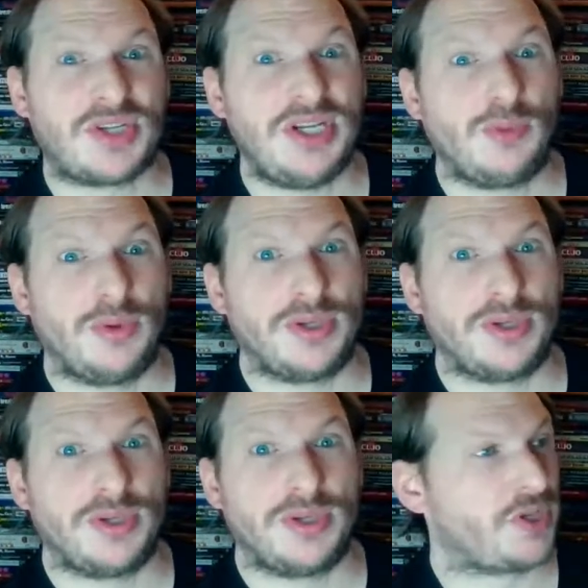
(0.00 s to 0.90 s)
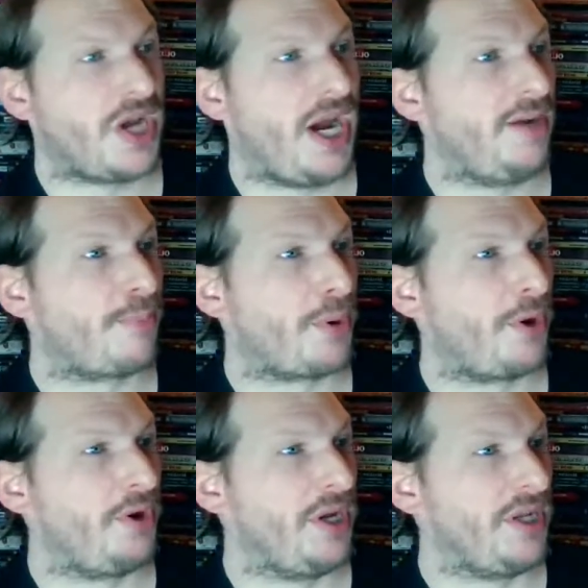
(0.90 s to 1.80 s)
sequence, and it was kind of
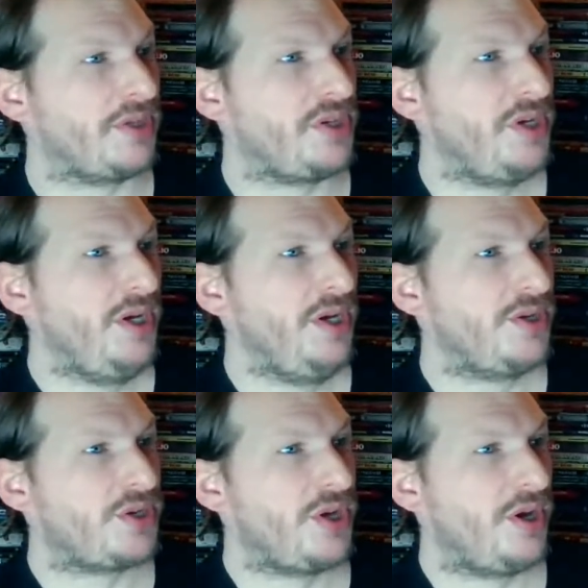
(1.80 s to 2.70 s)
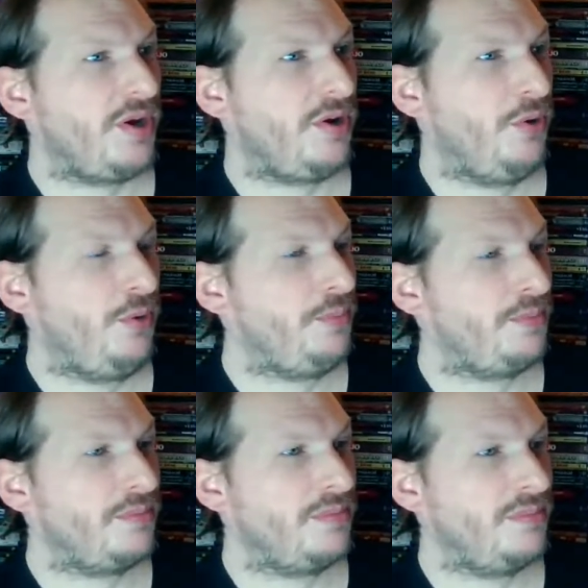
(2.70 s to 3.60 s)
pertinent. So
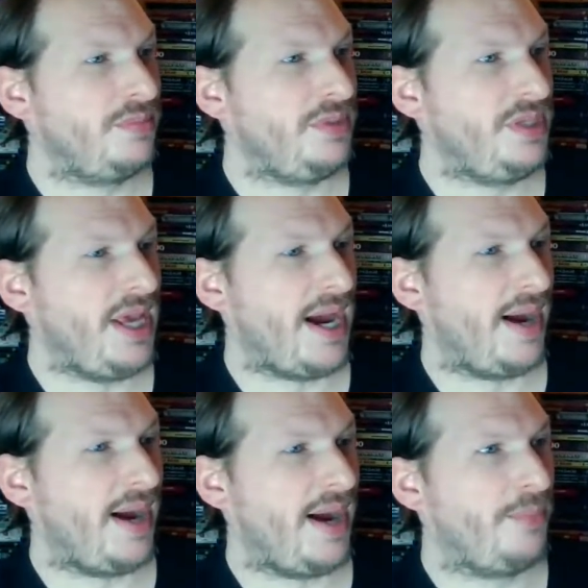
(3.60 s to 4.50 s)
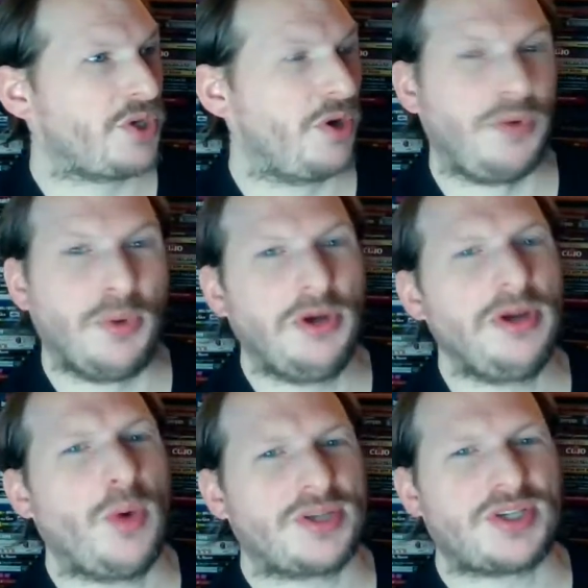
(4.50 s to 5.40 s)
yeah, so if you really
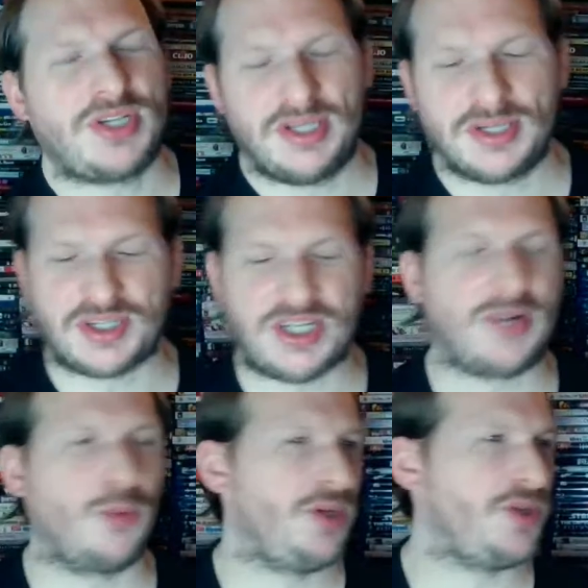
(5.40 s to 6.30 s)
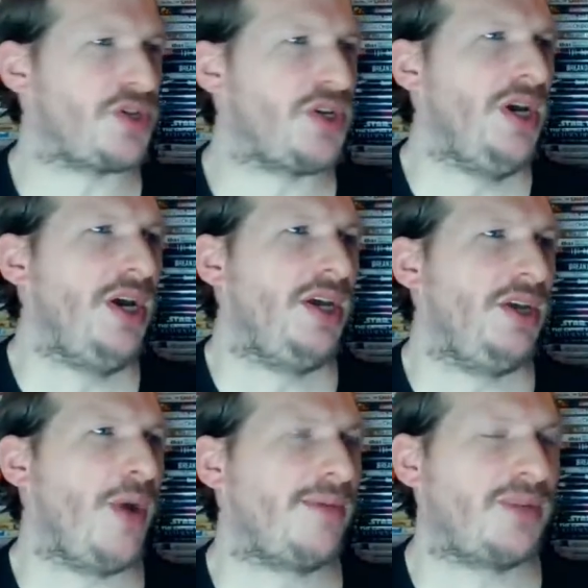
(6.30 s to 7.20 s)
want to see this sequence, you
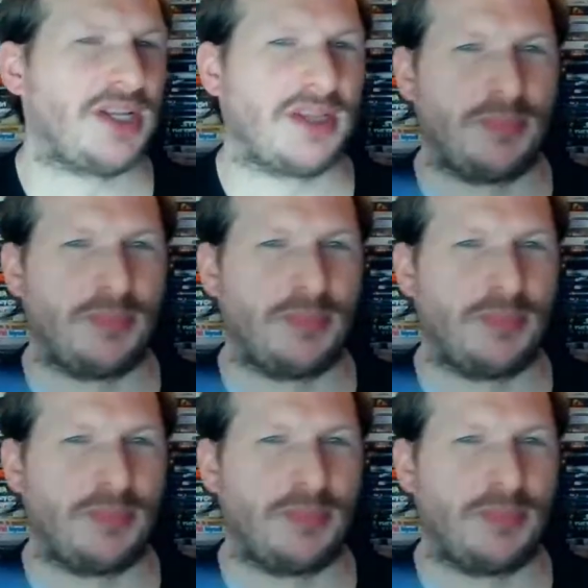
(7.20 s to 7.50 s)
have to get the